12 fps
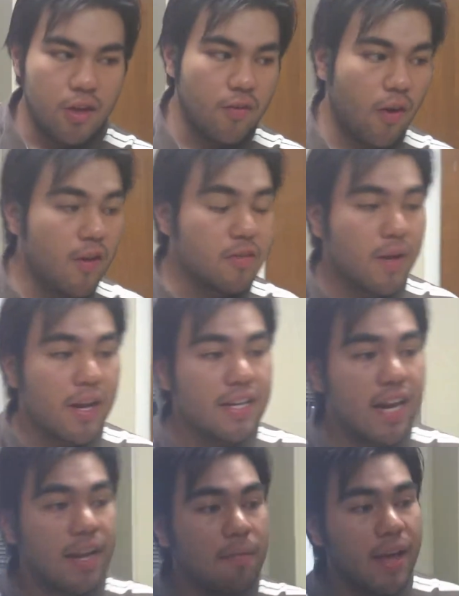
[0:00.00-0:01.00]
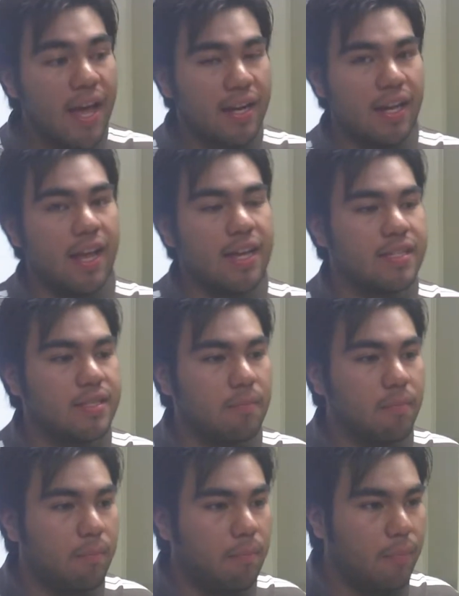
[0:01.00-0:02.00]
you've always wanted to take a band class,
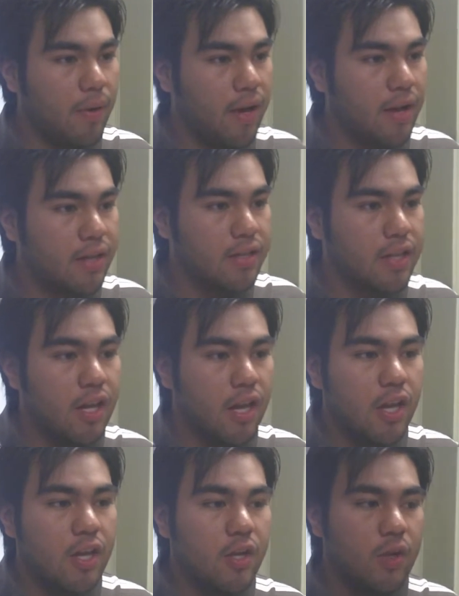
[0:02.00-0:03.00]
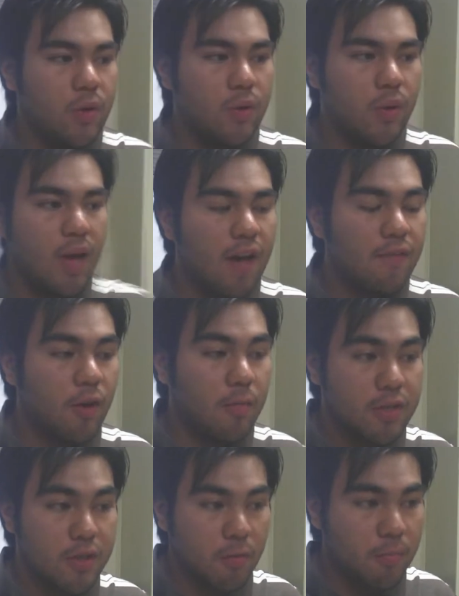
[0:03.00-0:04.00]
but you have no
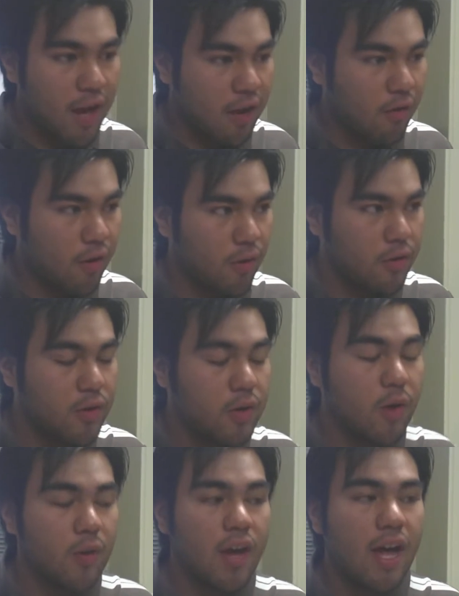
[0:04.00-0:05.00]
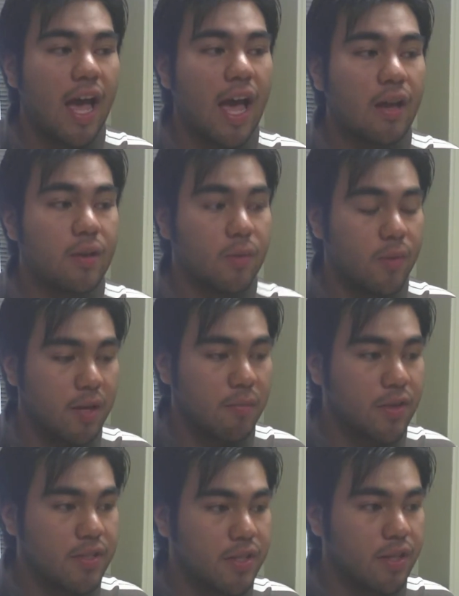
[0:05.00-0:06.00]
musical background. You don't know how to read
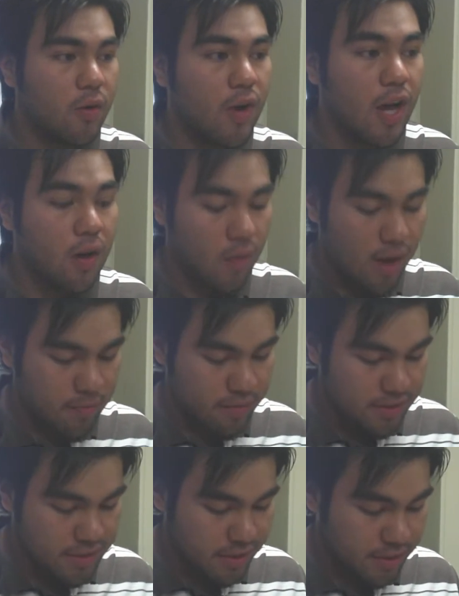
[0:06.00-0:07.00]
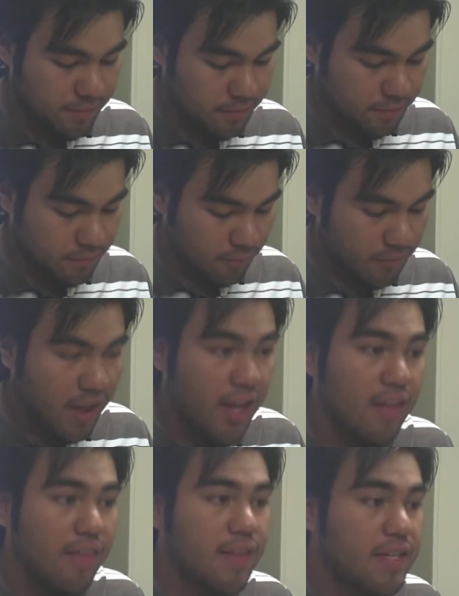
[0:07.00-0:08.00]
music or how to write music.
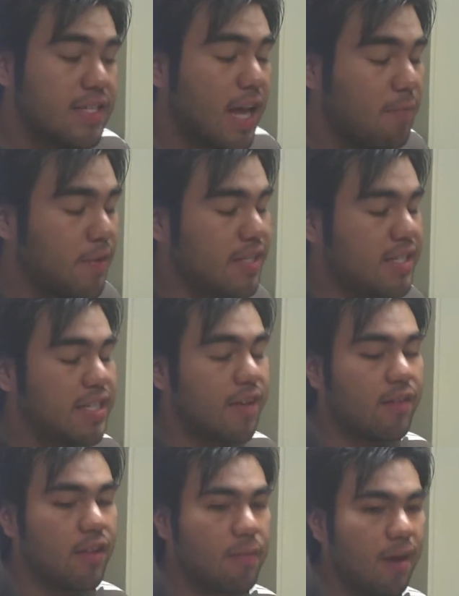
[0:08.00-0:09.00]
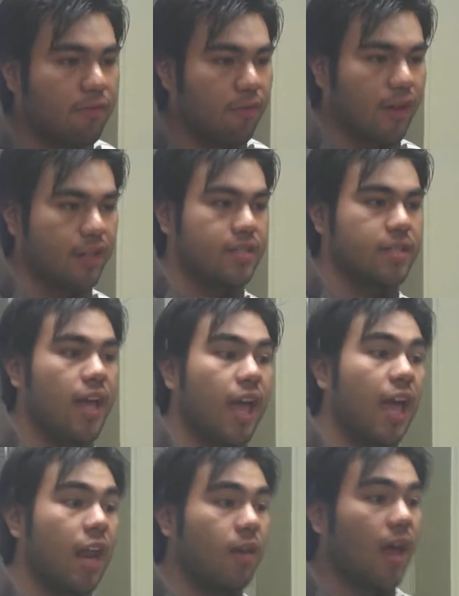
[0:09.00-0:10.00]
This has happened to several of my friends,
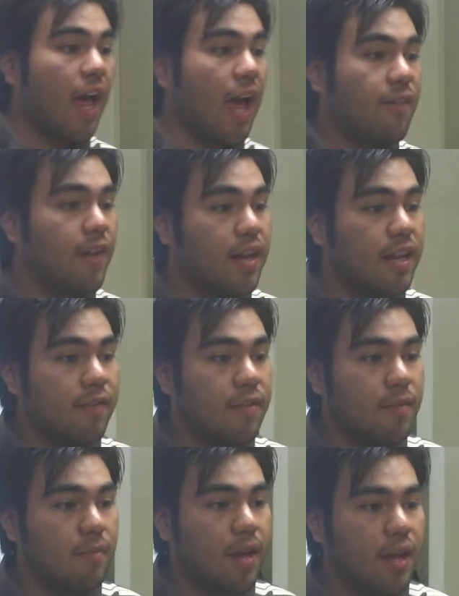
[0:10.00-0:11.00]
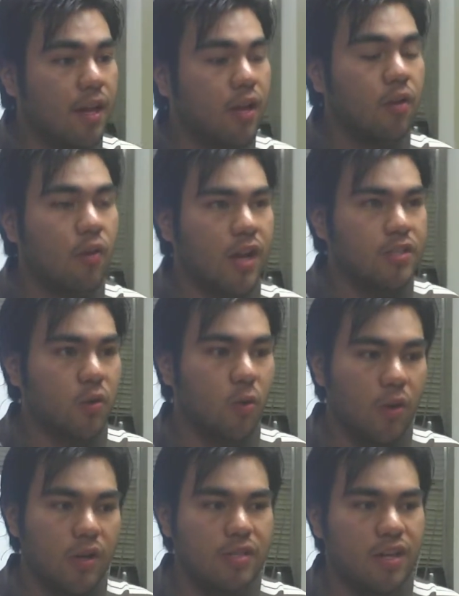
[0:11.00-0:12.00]
and I've had to give them a crash
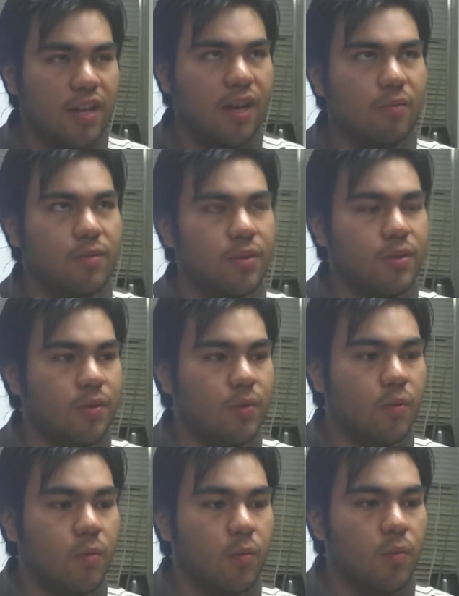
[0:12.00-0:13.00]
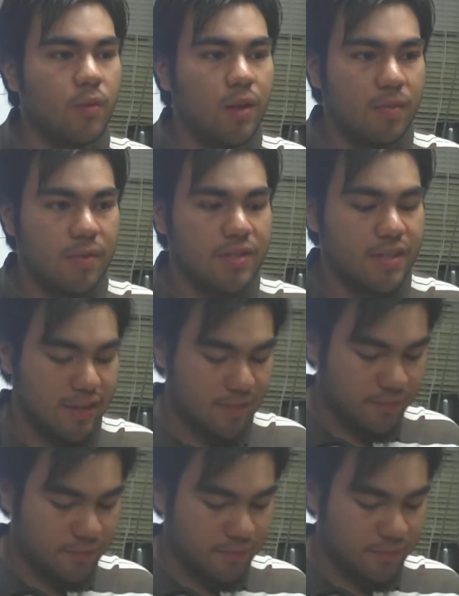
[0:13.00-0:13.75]
course on how to read music.